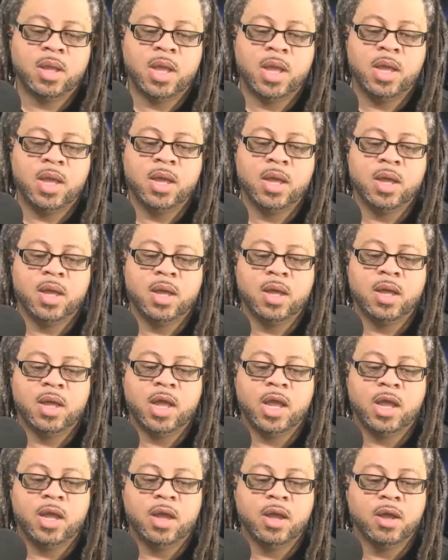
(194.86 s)
a
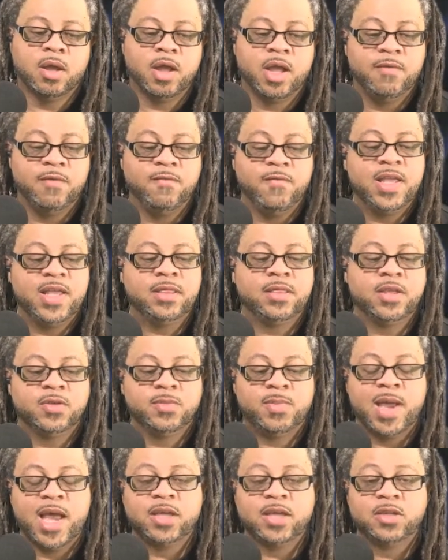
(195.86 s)
event
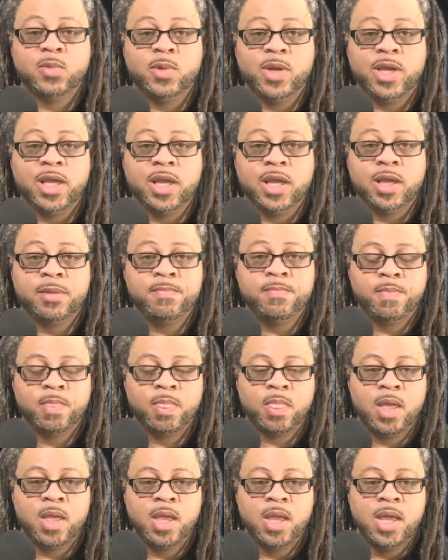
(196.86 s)
this past weekend,
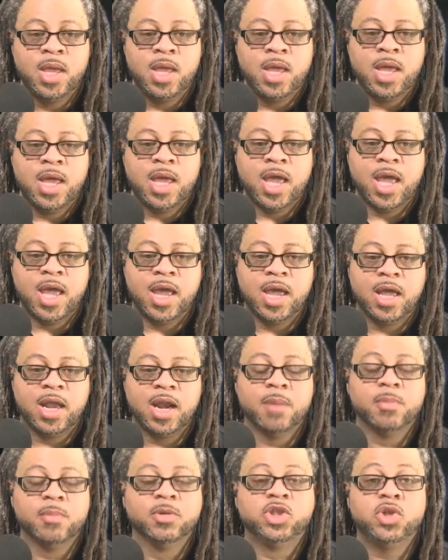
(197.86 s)

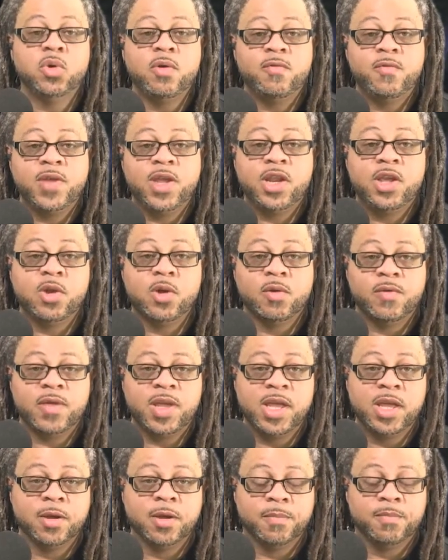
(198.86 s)
and I'm gonna show a video of
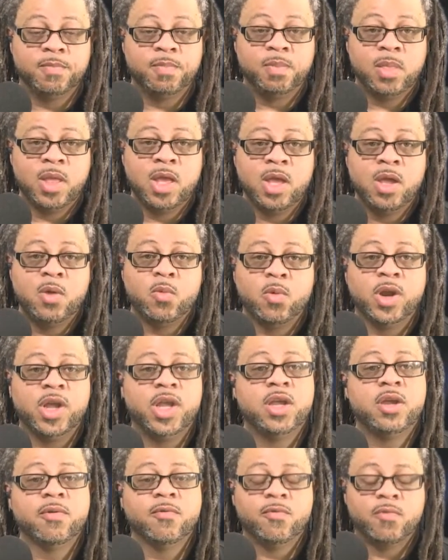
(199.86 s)
him where
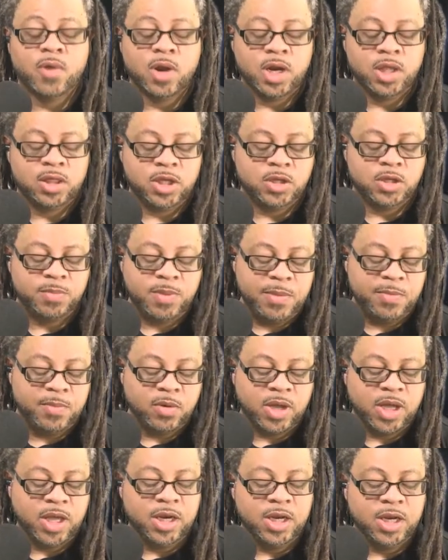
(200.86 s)
he confronted these
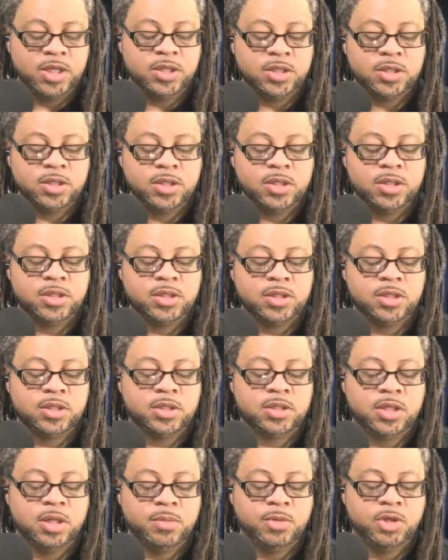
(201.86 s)
people. And this
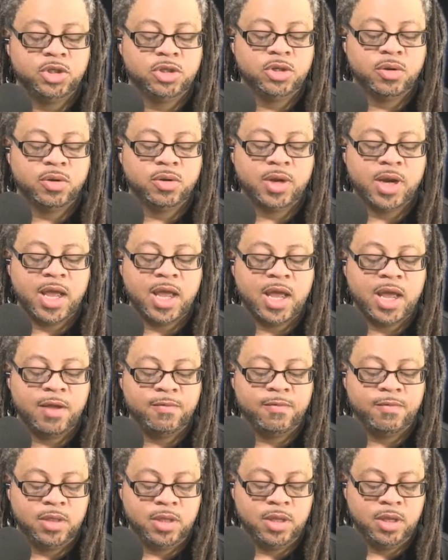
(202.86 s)
is, let me show it. I
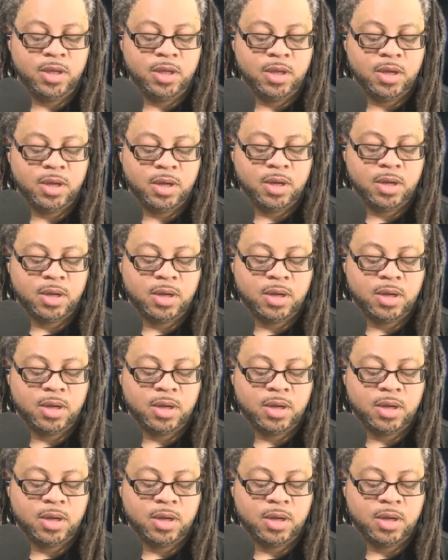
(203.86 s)
have the